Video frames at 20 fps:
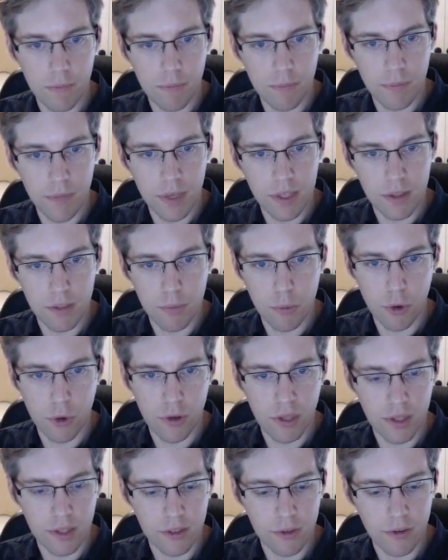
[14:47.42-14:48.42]
makes it more or
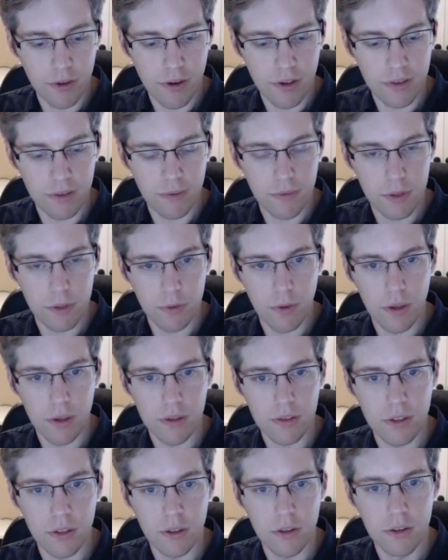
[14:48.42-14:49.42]
less aggressive as well.
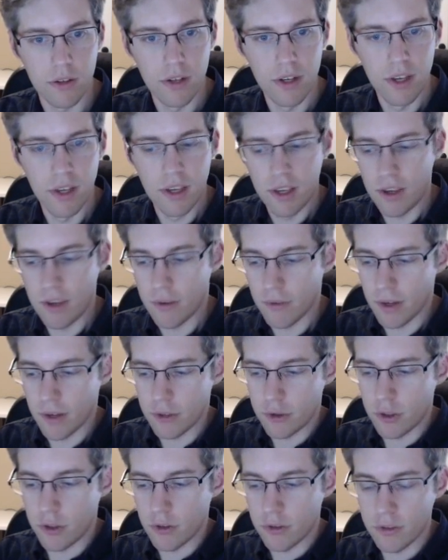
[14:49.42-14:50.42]
So if I
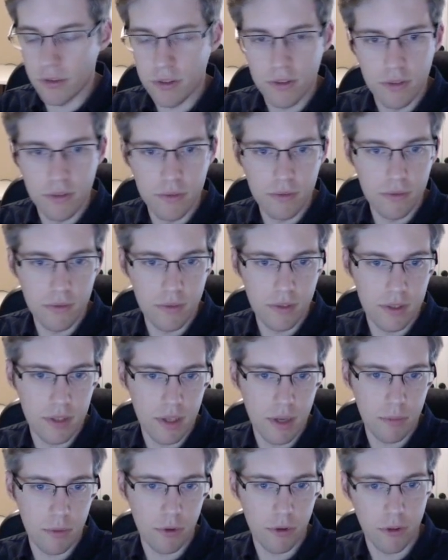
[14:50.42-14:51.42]
choose, for
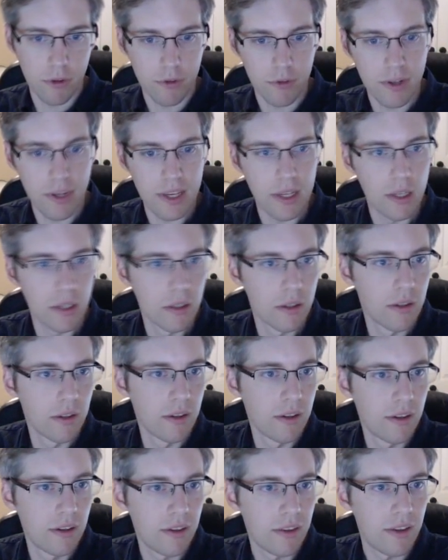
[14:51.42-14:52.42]
example, 3,
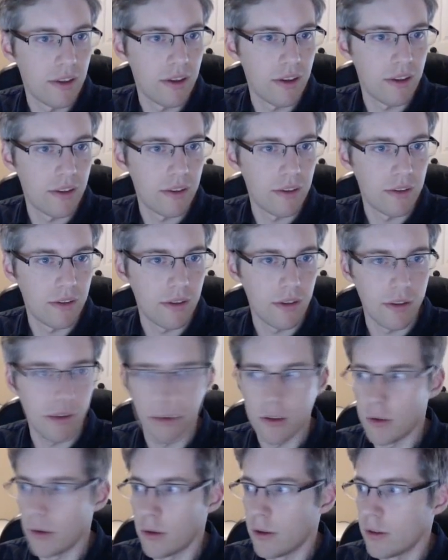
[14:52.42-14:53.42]
then
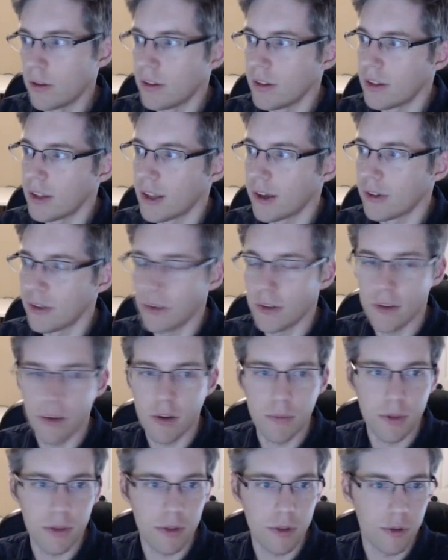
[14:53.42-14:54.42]
you'd
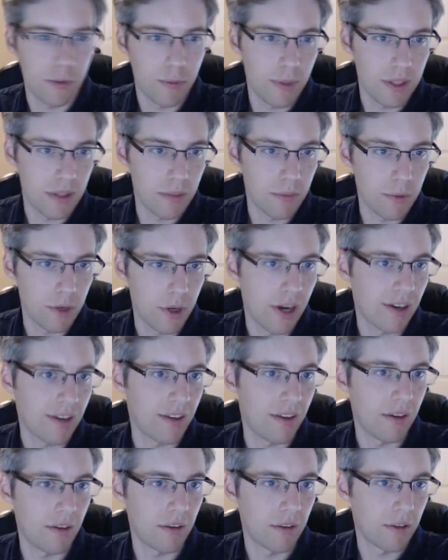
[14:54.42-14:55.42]
almost just be
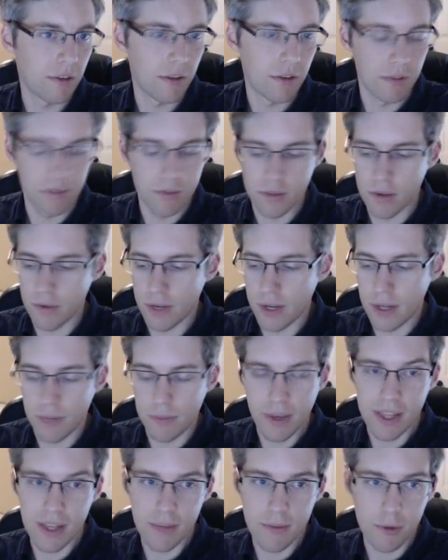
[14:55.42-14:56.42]
subtracting or dividing
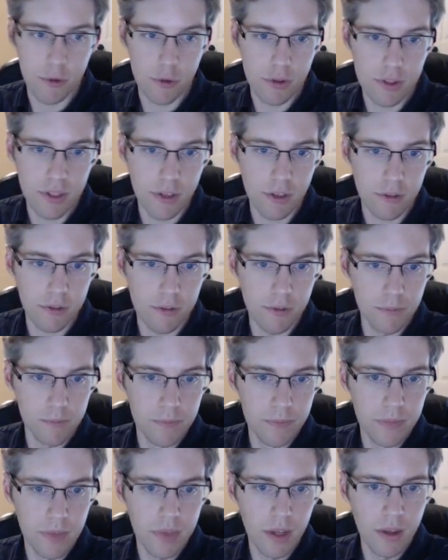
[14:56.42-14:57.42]
by the image itself.
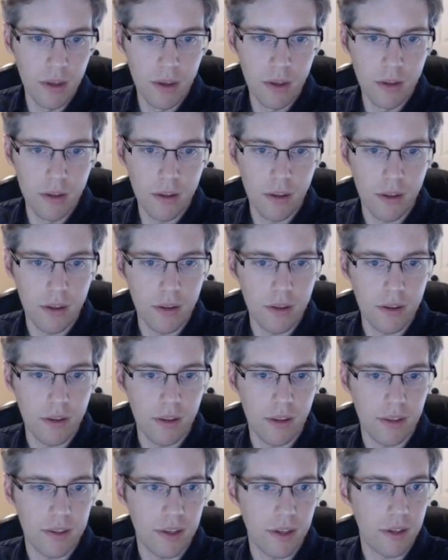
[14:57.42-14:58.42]

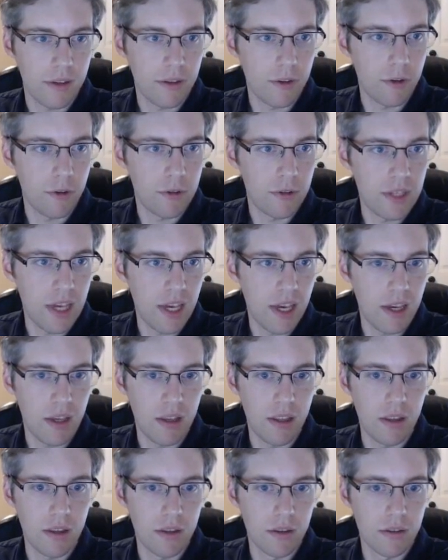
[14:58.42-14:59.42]
And as I do
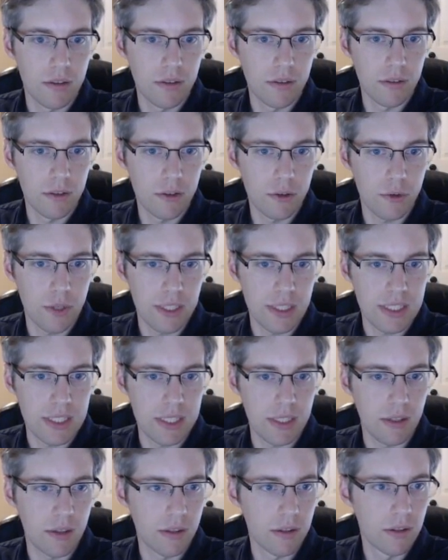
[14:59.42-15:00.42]
10,
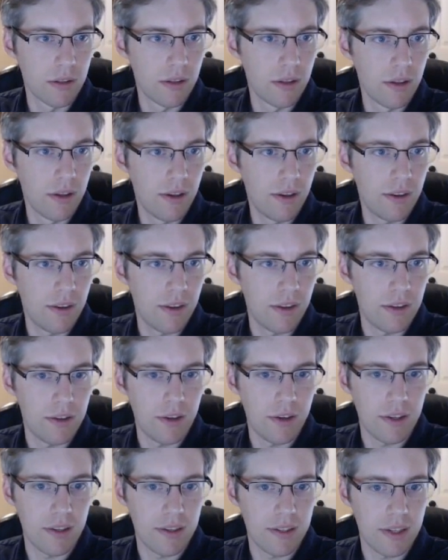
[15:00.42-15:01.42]
20, then you
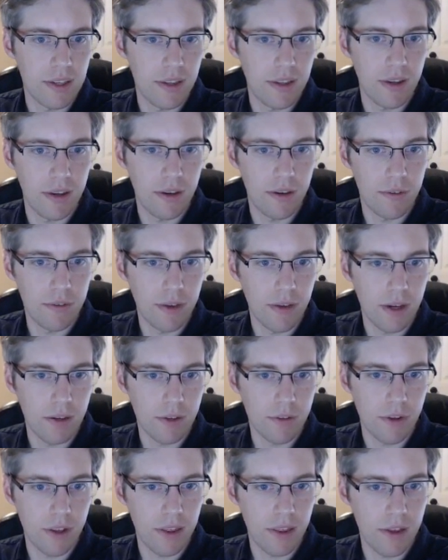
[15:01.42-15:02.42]
can see the effect
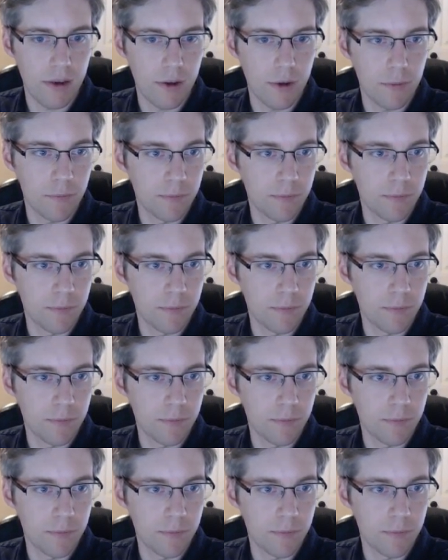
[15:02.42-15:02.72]
right there.